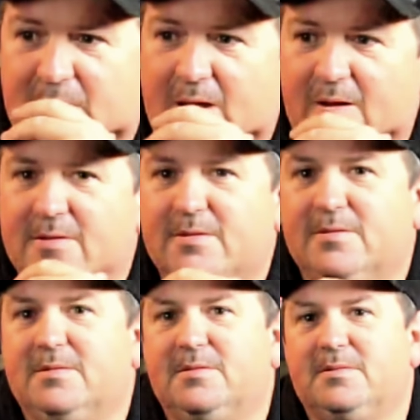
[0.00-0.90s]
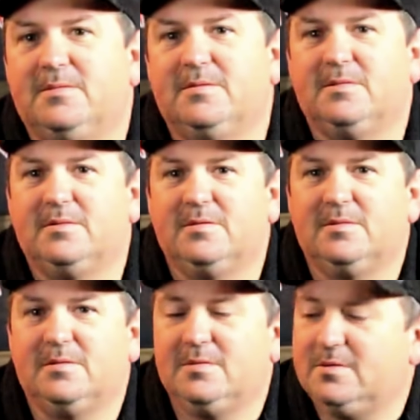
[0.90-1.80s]

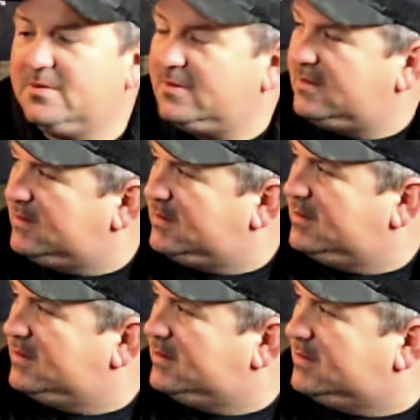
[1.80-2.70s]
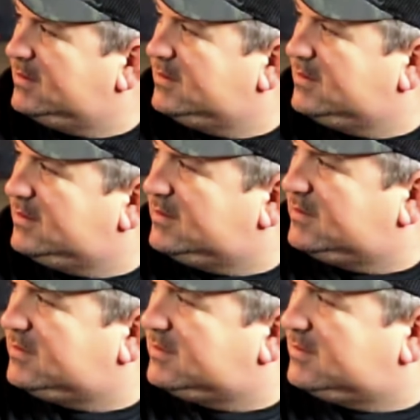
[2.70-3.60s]

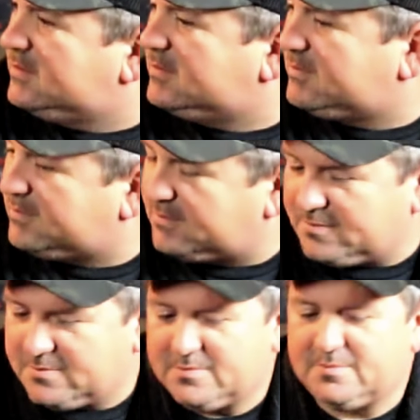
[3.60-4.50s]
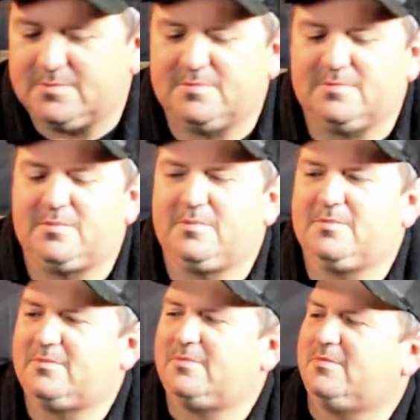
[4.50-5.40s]

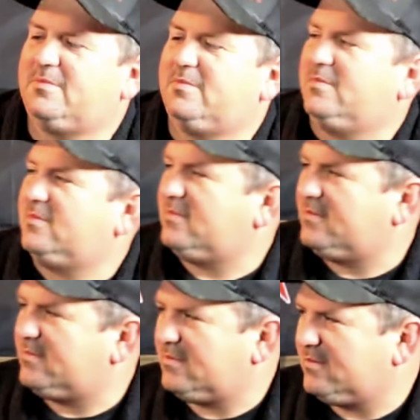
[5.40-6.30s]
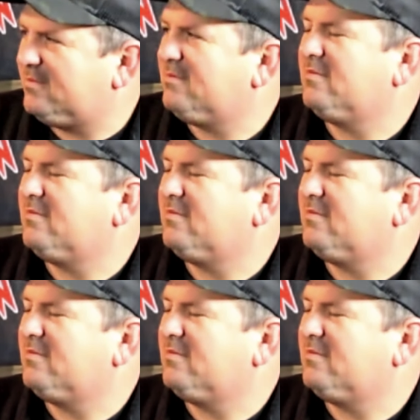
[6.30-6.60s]
The person shown says nothing.